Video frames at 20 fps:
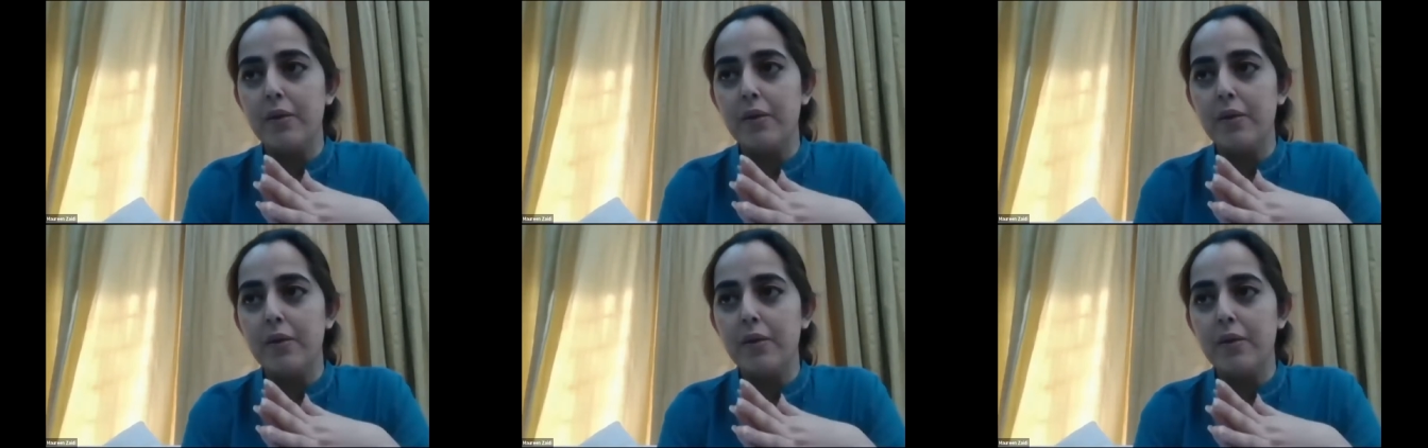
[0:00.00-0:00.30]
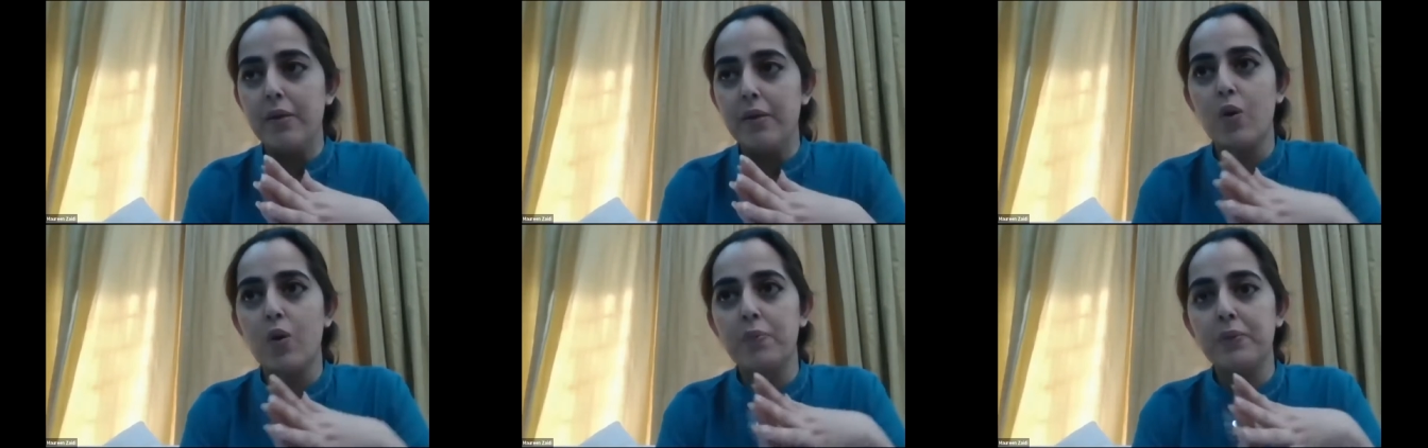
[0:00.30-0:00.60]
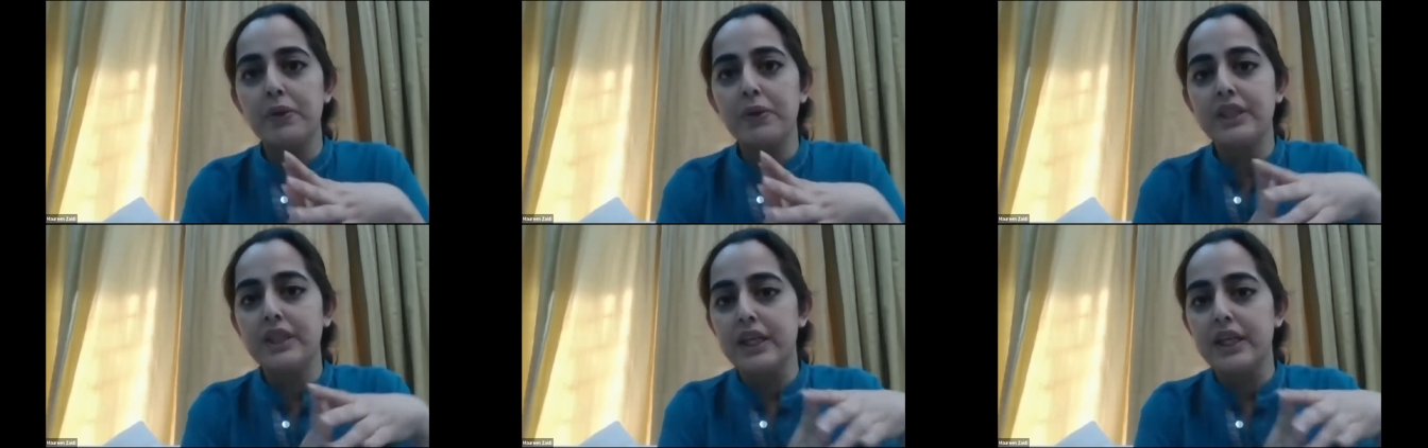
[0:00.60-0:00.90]
because the
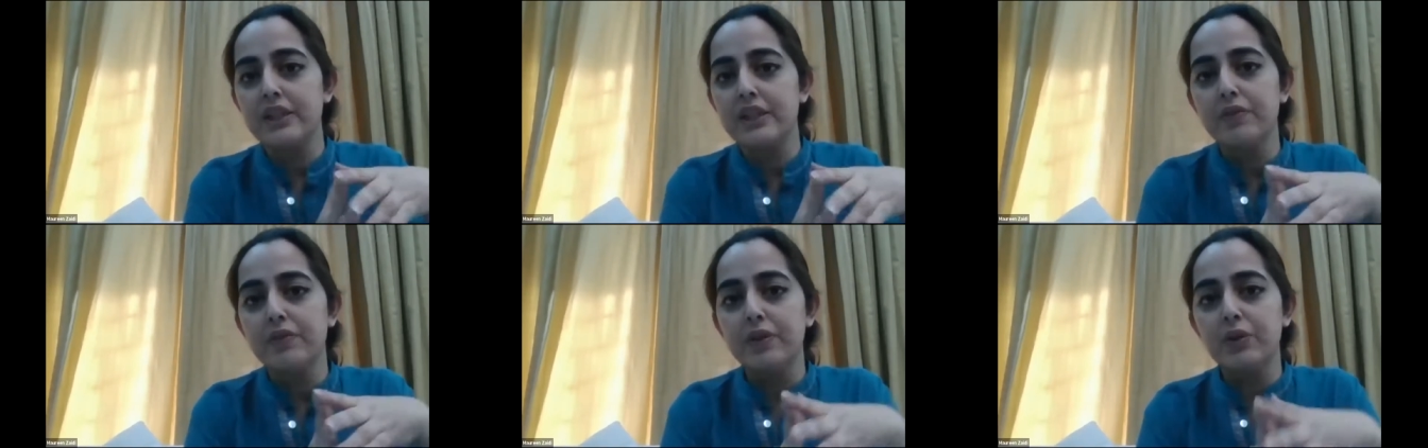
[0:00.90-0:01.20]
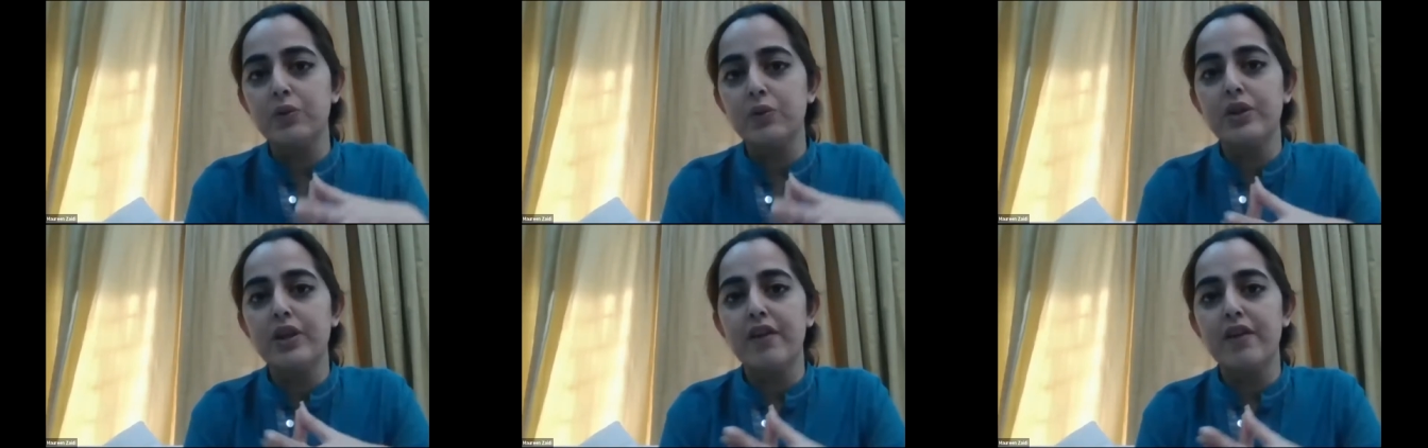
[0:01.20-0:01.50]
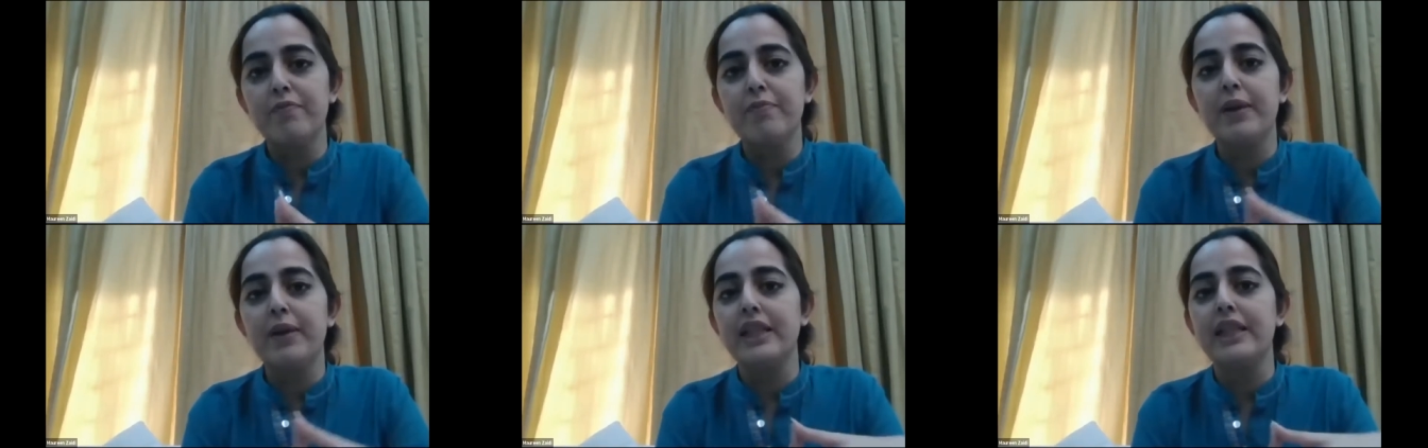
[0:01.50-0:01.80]
corporate sector we don't
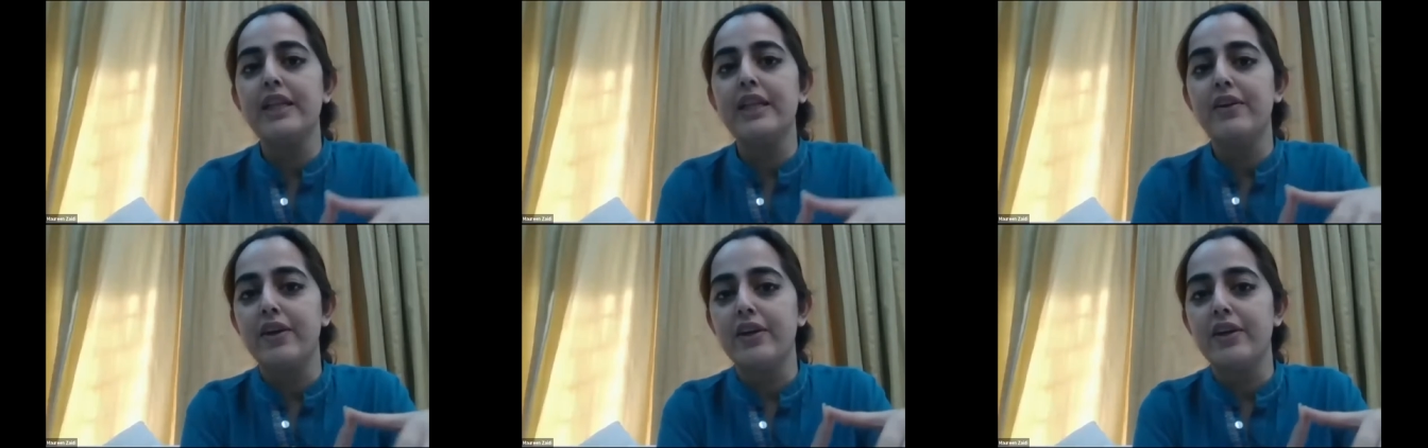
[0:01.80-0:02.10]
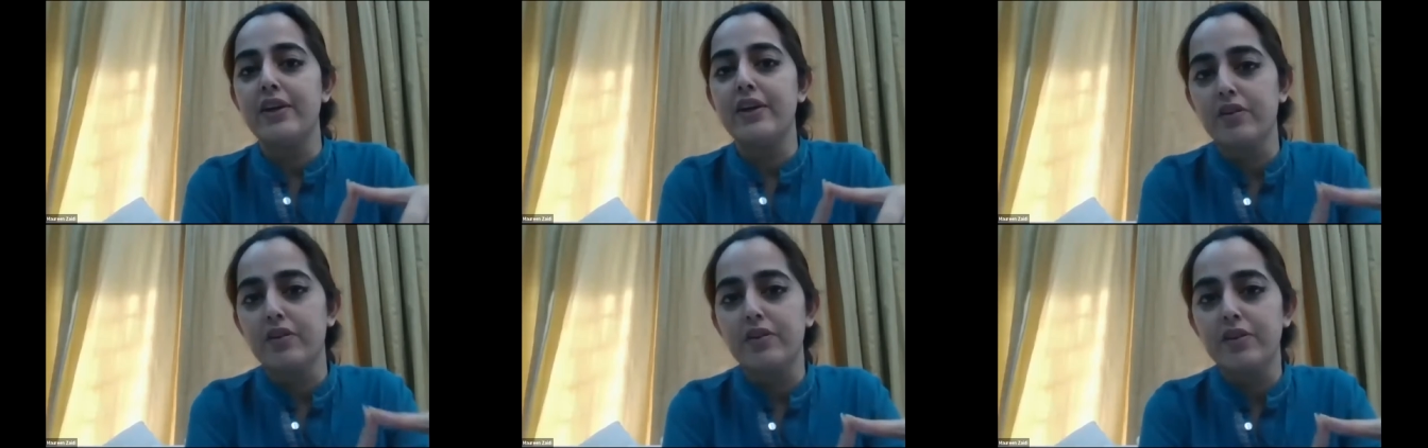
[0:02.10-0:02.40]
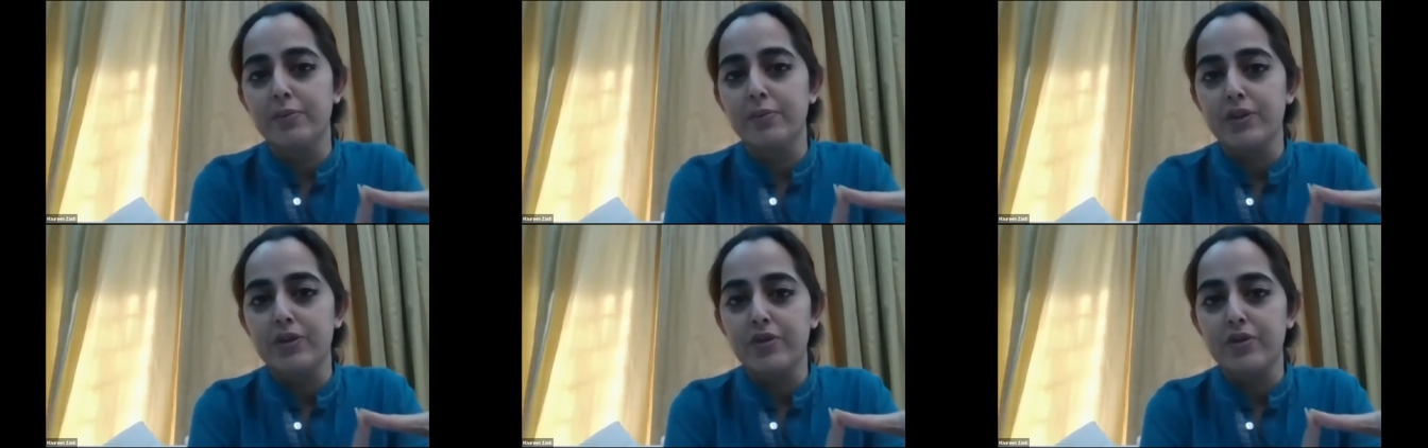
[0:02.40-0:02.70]
have monthly rental
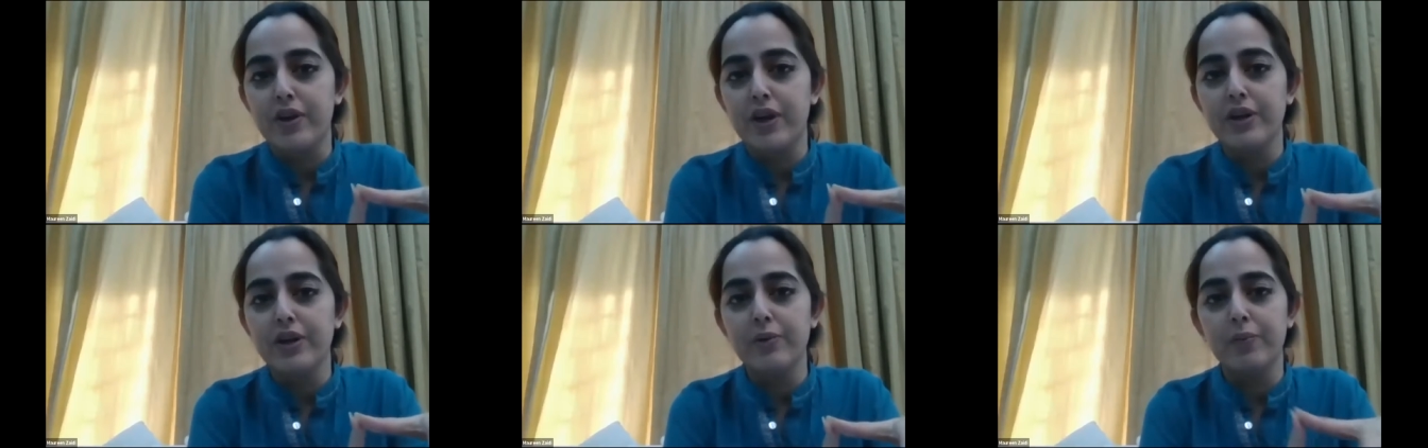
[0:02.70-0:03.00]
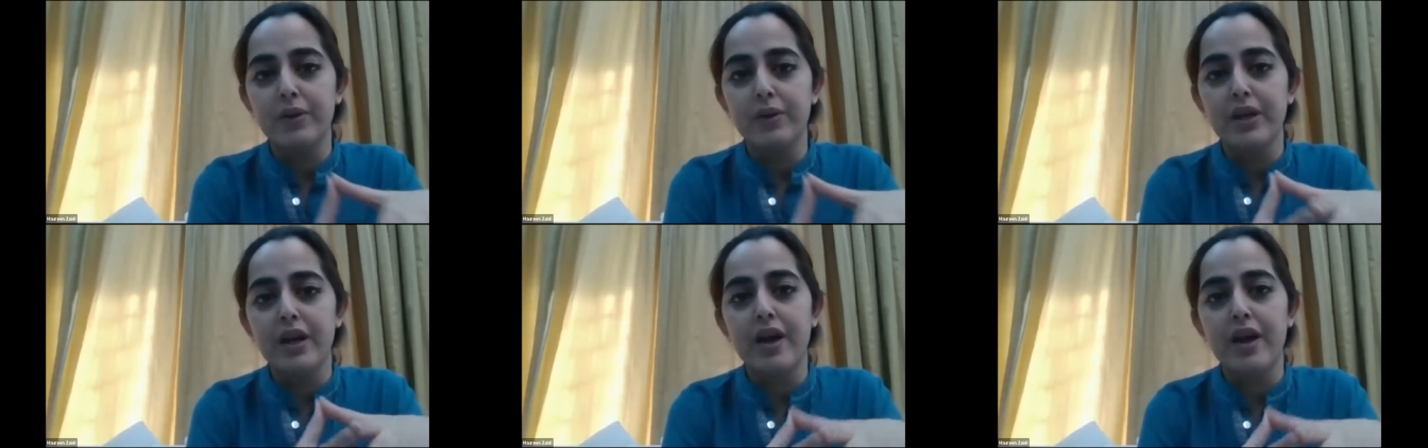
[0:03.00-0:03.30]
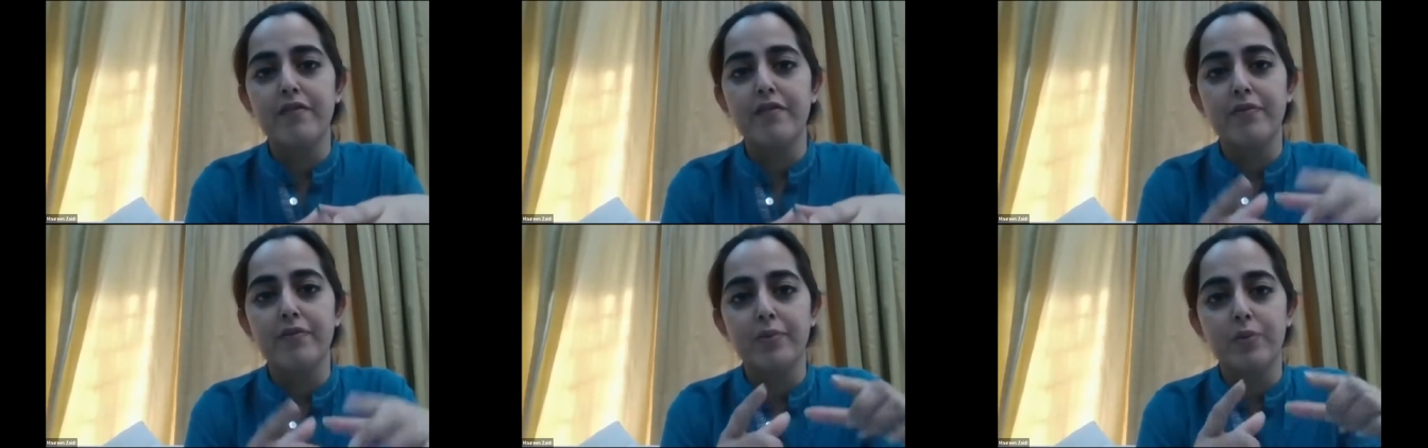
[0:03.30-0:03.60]
agreements right we
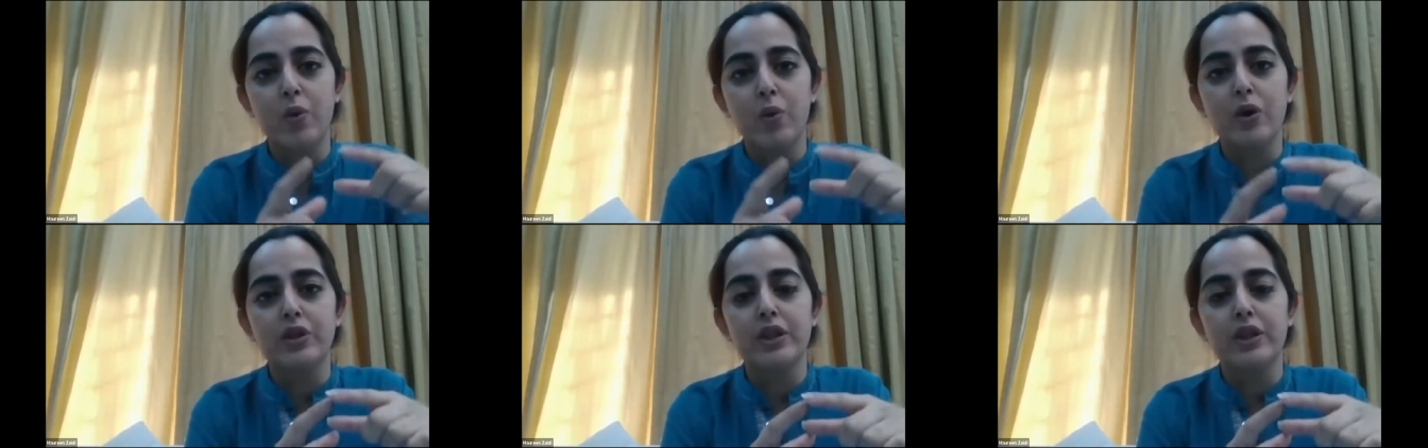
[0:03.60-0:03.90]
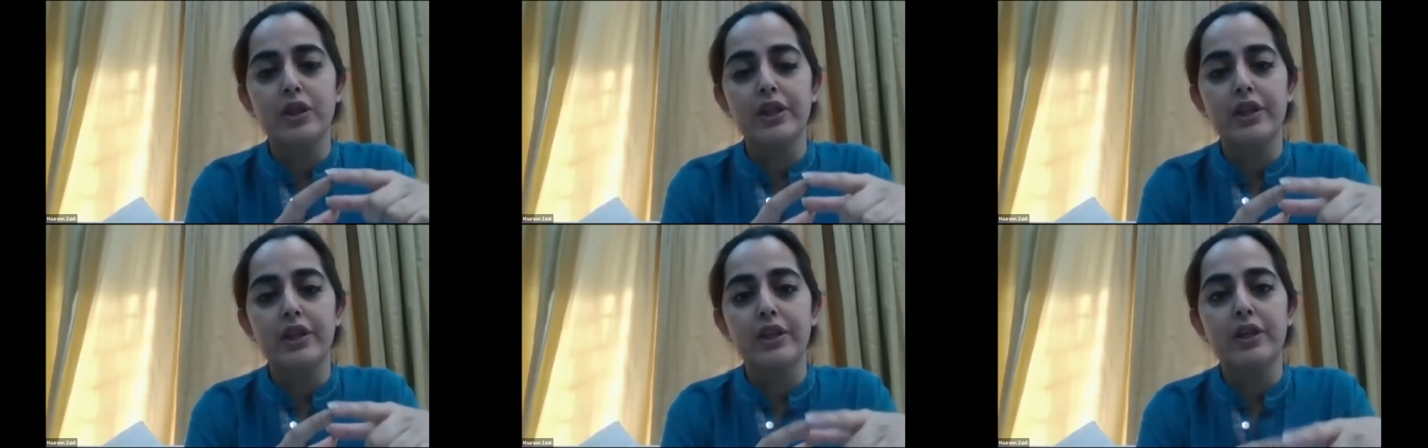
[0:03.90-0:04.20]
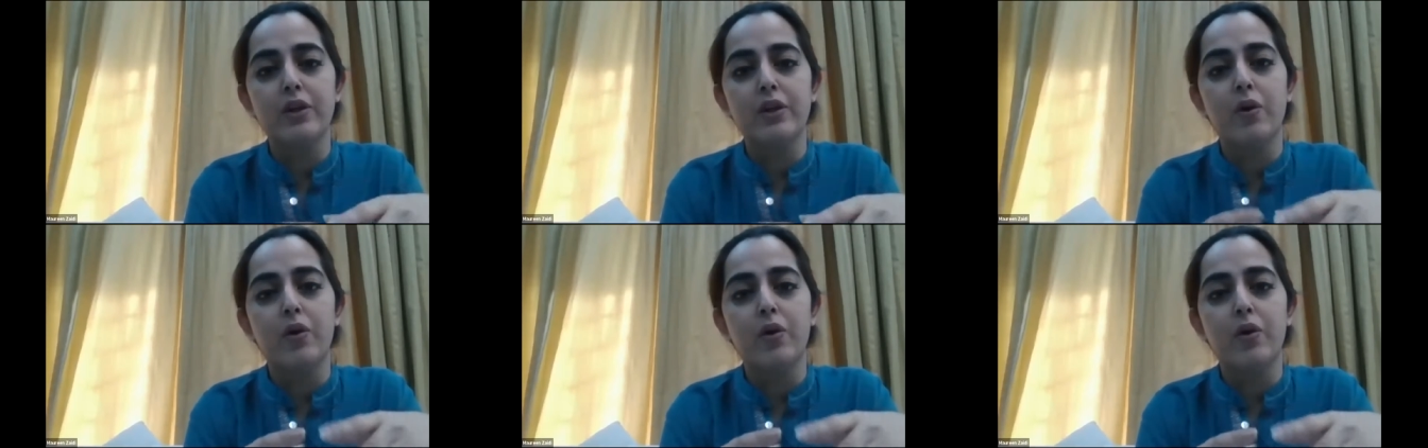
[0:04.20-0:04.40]
have quarterly